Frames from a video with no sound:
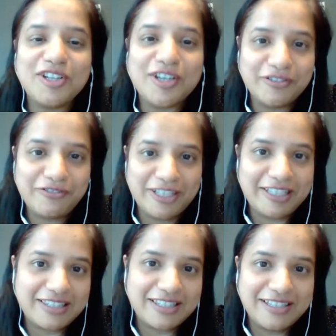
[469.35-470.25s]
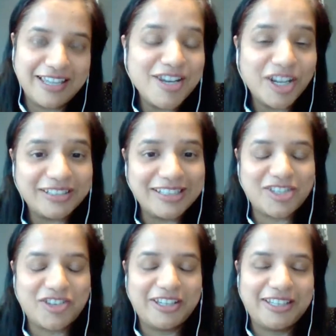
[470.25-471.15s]
confidence and not
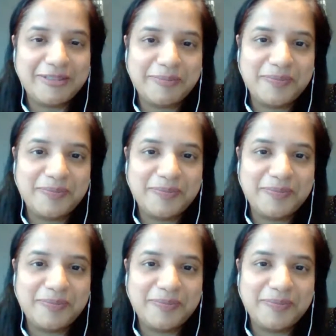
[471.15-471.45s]
destroy it.